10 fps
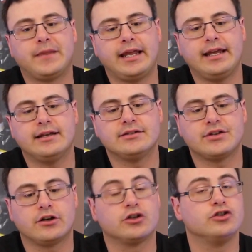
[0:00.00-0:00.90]
Is
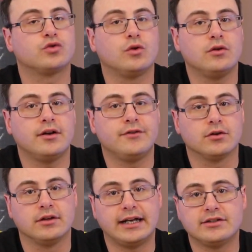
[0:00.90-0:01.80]
control of
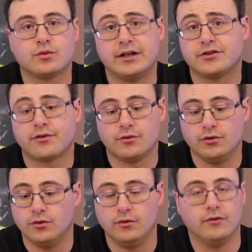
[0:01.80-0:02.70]
your light switch
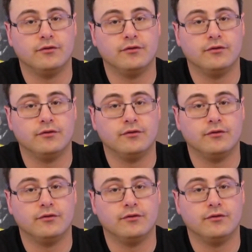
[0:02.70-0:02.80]
through